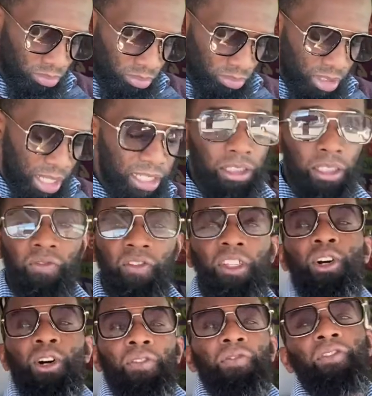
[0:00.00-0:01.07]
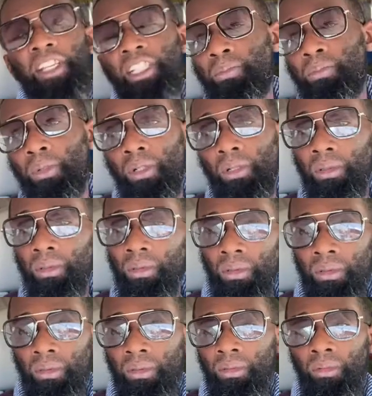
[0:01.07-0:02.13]
That's if he on Facebook.
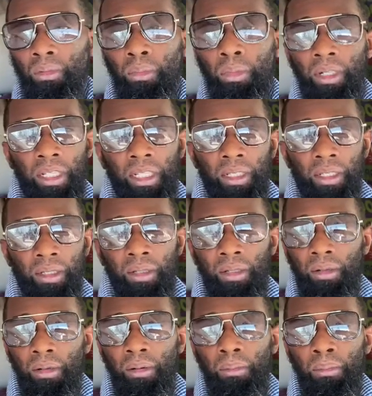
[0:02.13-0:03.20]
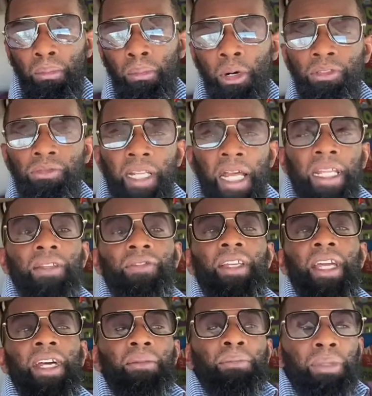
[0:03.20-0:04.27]
But most likely if he
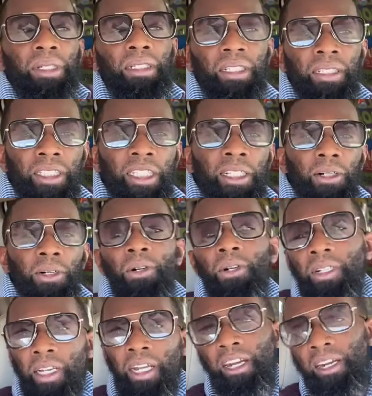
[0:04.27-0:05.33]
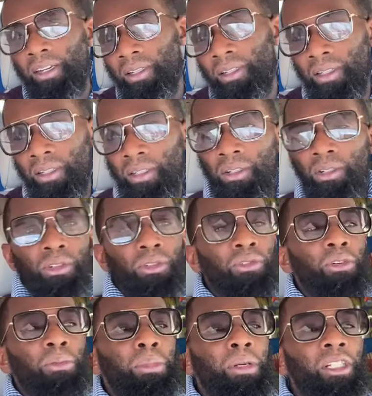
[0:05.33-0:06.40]
got a business, he on there
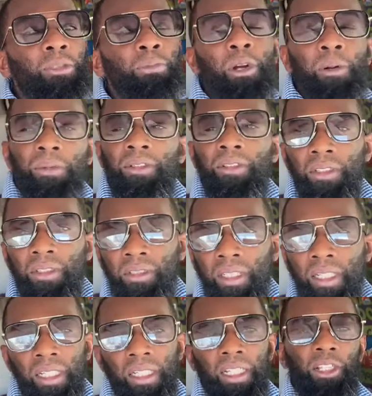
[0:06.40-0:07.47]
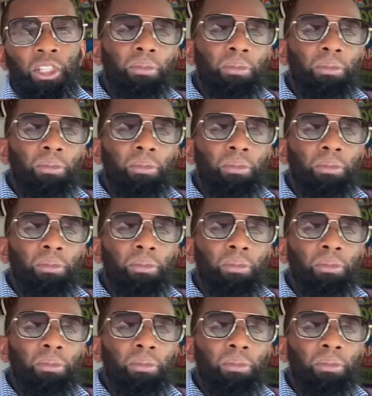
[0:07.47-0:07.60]
for business purposes. And you